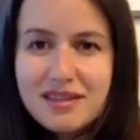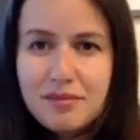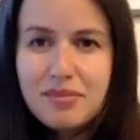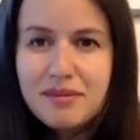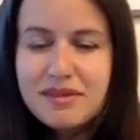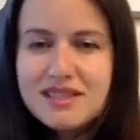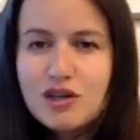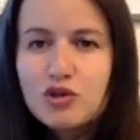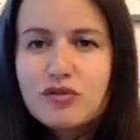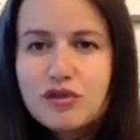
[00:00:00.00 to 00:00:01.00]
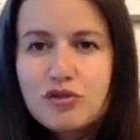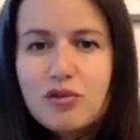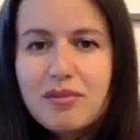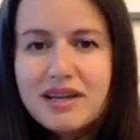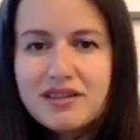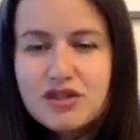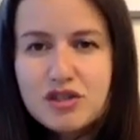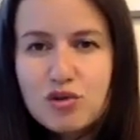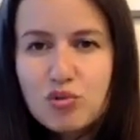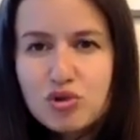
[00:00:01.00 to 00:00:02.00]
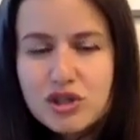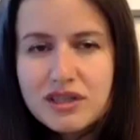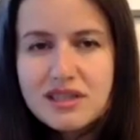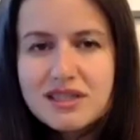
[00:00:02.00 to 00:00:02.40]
implements a lot of renewable energy solutions.